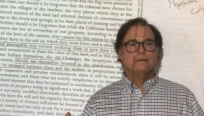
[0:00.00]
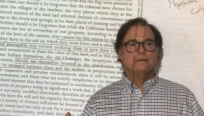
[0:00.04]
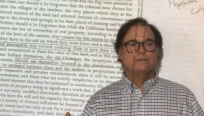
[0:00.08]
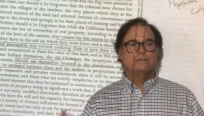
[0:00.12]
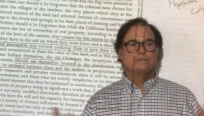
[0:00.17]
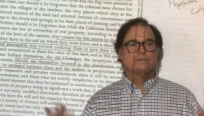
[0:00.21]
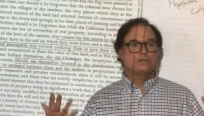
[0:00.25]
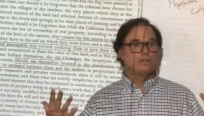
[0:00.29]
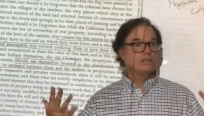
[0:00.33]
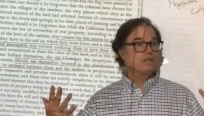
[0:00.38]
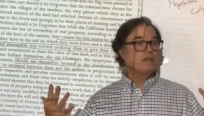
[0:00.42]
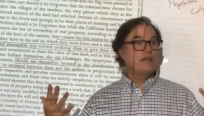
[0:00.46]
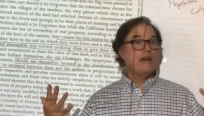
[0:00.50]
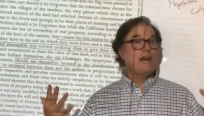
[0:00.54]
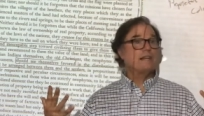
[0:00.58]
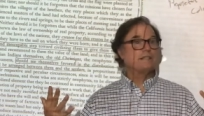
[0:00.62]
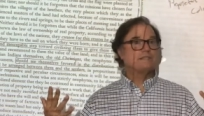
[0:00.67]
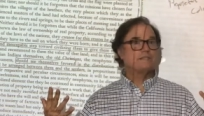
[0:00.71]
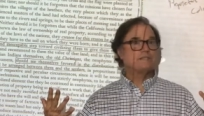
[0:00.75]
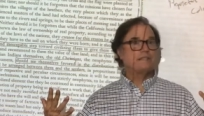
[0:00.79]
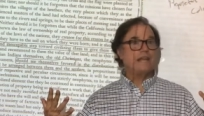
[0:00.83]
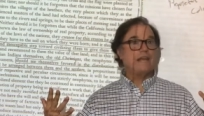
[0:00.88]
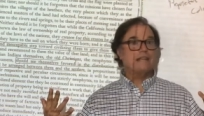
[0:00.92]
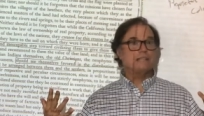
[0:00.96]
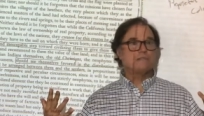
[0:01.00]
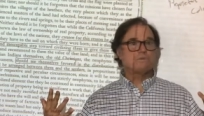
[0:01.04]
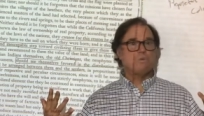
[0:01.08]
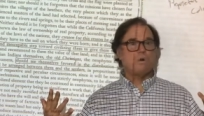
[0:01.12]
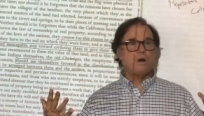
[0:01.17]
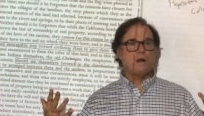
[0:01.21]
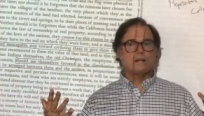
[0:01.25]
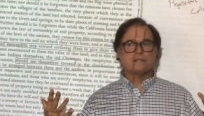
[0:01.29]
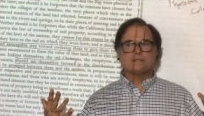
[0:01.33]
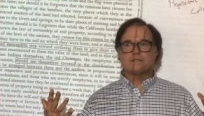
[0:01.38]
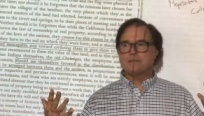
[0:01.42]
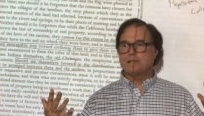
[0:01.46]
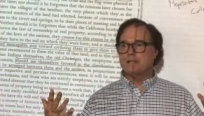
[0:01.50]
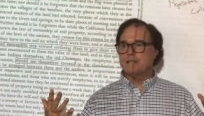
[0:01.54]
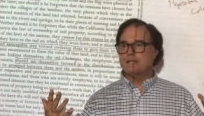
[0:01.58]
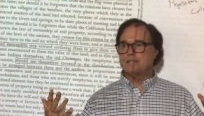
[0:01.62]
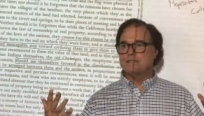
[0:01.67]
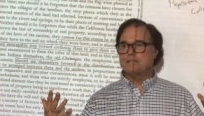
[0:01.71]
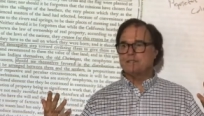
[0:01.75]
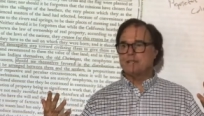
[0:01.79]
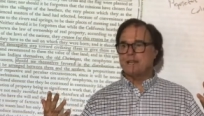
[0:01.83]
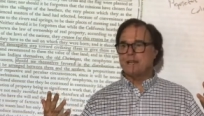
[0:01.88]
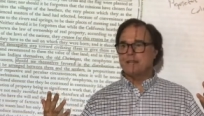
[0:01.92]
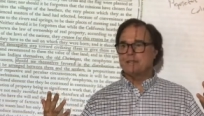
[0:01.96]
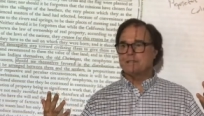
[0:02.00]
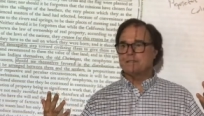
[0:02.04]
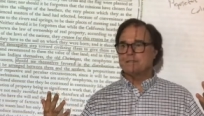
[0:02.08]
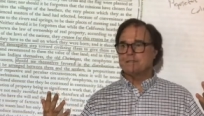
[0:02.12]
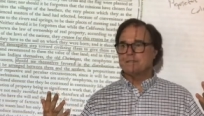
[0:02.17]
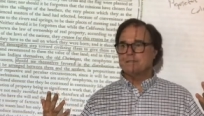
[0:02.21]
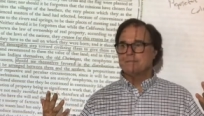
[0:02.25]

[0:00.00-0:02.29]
So United States walks in and says,